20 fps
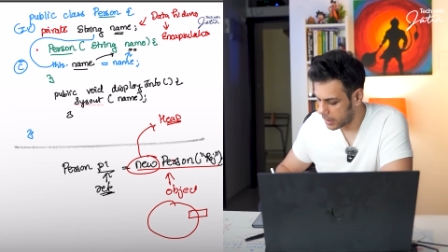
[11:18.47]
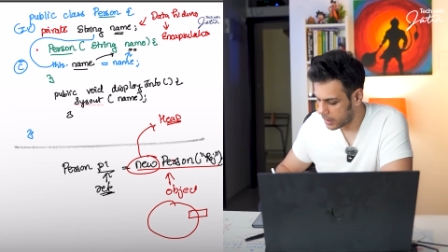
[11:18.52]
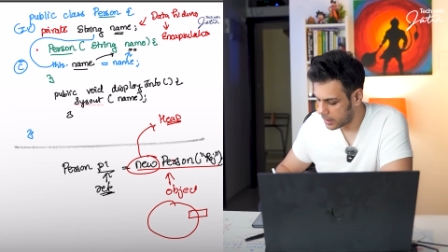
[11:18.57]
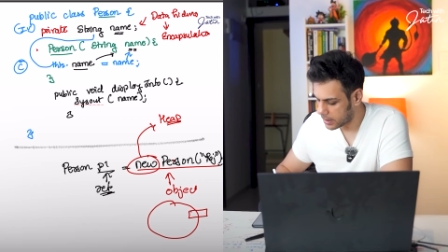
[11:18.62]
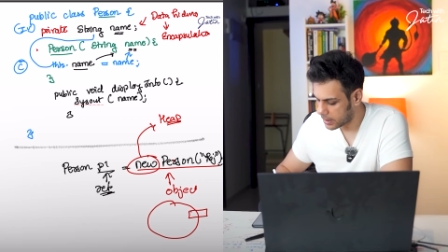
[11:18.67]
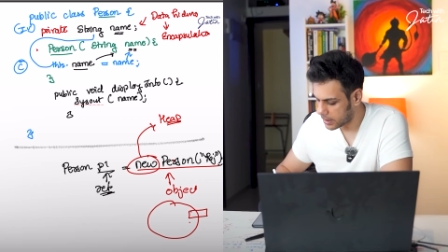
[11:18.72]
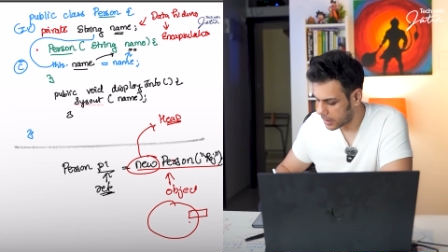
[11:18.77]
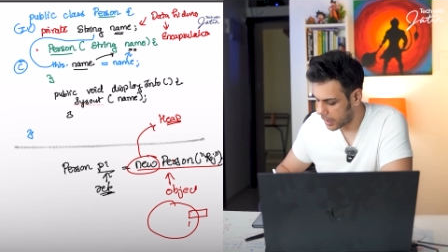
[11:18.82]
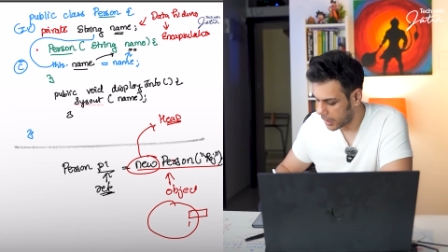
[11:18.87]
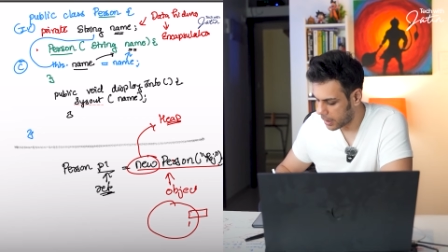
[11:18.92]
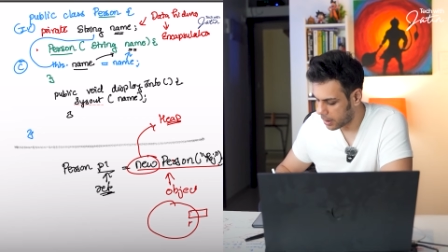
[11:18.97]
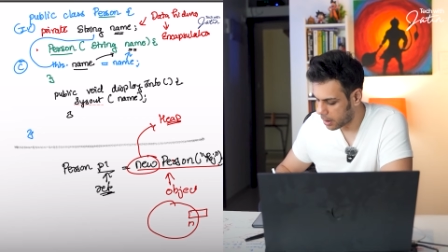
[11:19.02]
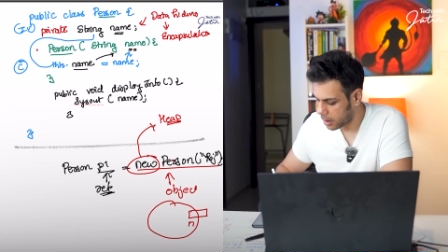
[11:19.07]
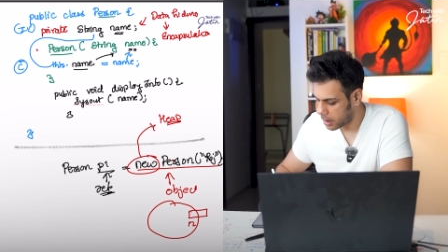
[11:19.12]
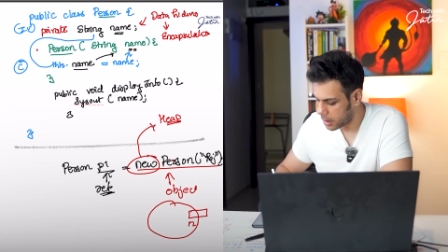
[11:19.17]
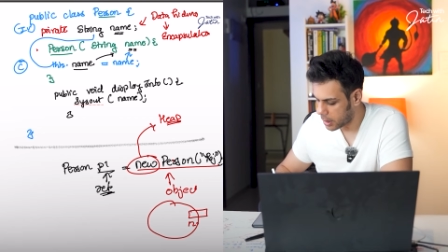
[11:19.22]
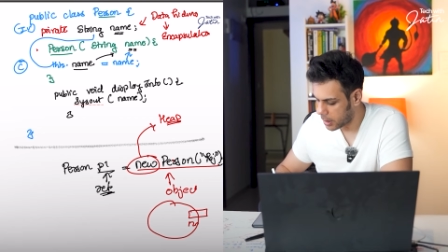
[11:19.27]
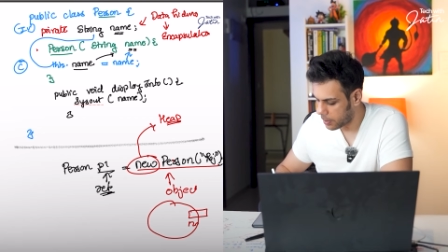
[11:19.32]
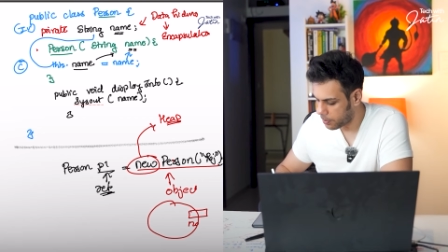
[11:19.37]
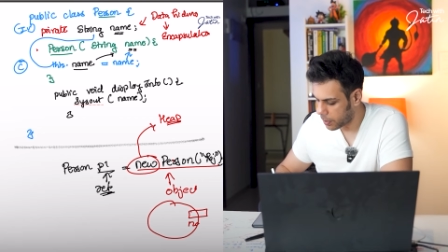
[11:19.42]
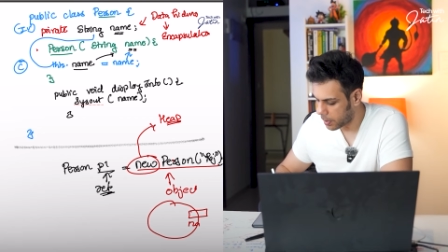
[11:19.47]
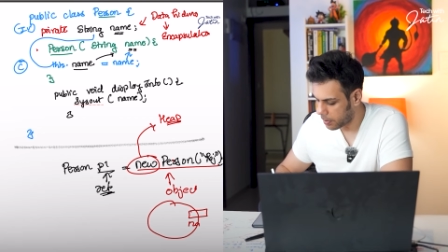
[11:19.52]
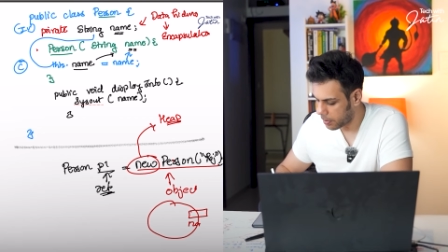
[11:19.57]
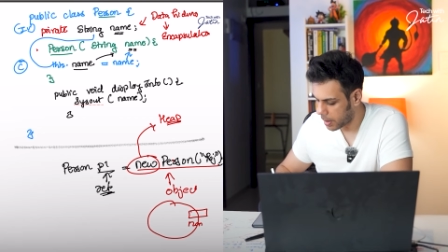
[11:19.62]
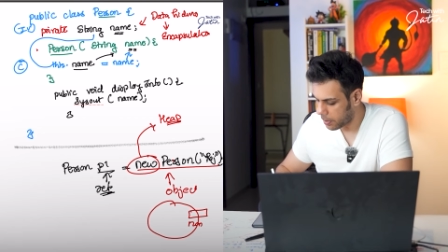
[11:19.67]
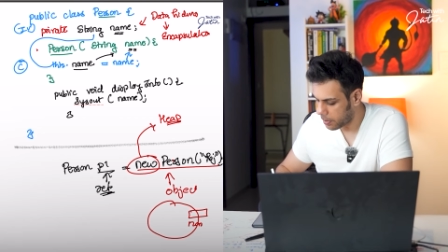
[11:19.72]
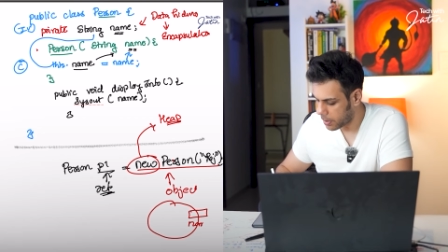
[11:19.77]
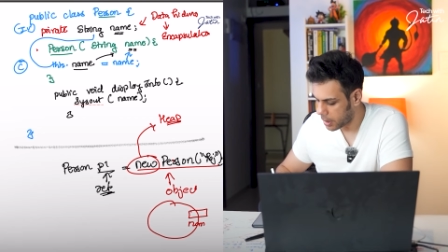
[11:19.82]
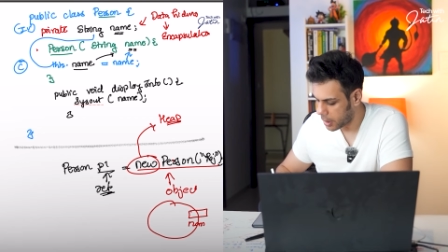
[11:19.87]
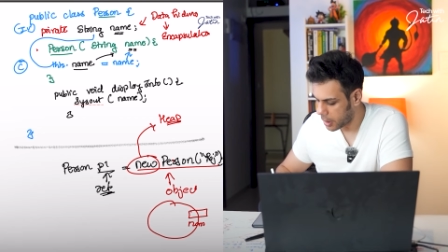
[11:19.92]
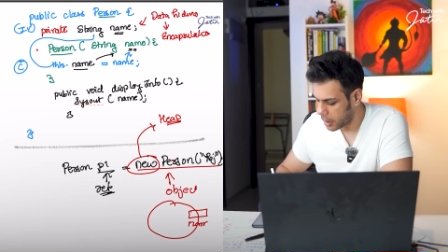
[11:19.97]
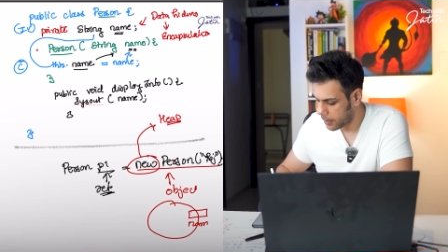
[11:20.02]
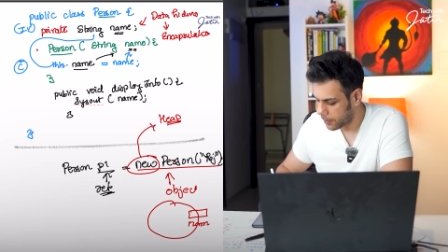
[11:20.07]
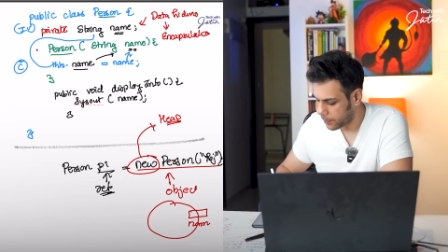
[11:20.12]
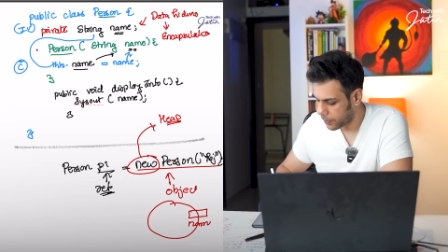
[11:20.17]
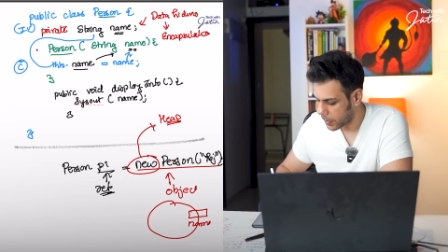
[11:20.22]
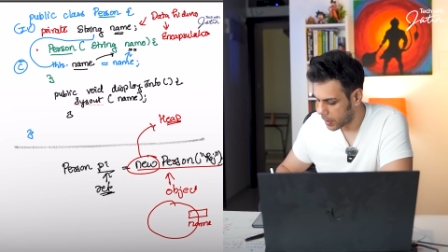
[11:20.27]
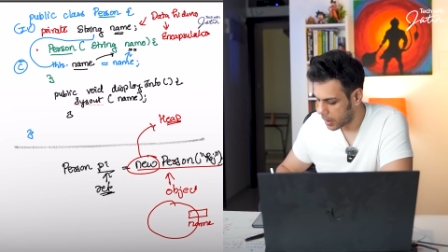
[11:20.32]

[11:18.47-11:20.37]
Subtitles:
Inside the heap memory,